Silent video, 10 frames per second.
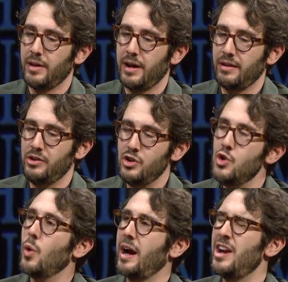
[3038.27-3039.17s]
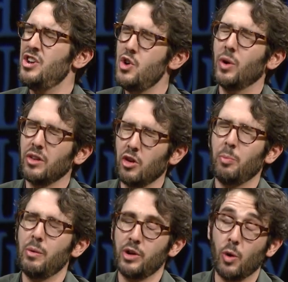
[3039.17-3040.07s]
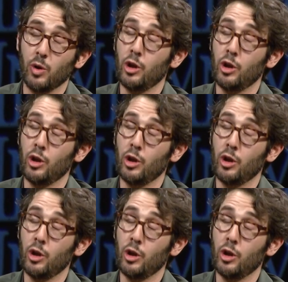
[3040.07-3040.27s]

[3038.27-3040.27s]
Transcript: I knew I knew a little bit would go a